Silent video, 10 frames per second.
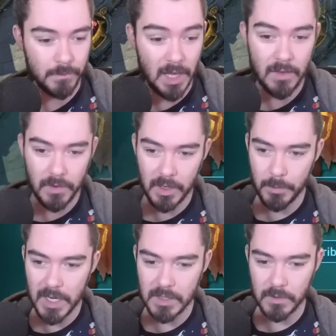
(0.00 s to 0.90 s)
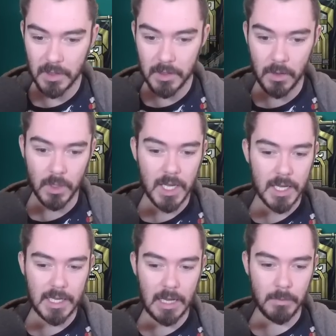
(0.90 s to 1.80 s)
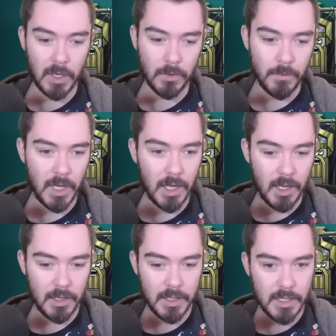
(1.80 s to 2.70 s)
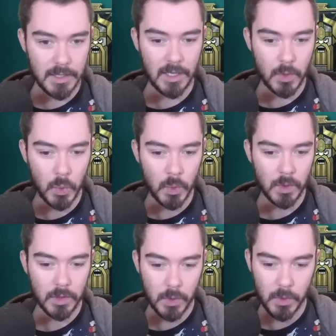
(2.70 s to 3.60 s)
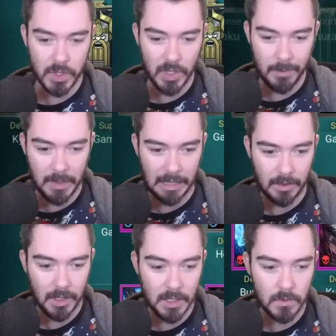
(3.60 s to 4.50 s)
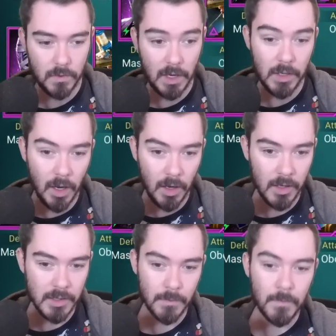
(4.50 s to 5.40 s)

yeah, very impressive. There you go. Genbo. Uh, he's a cool, cool champion. Hits very hard.